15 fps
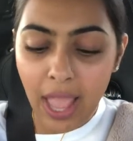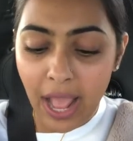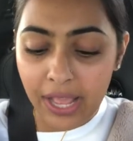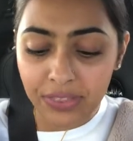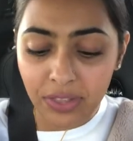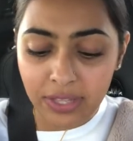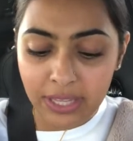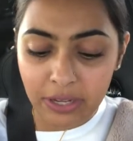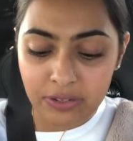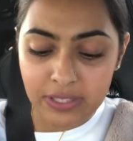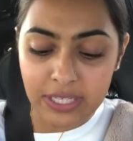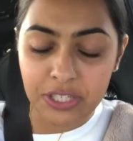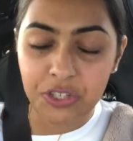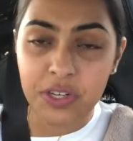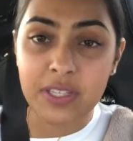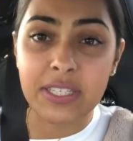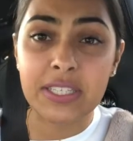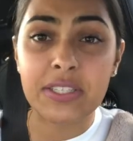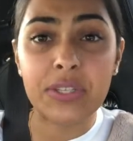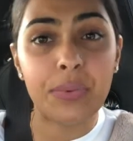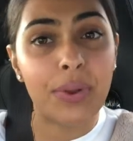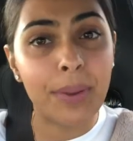I thought that was
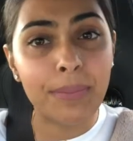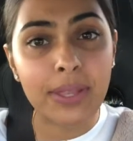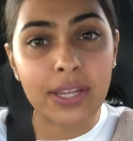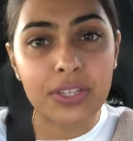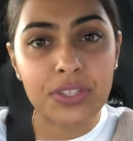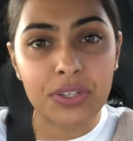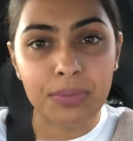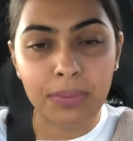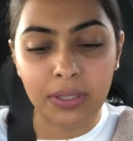interesting. So what I'm gonna do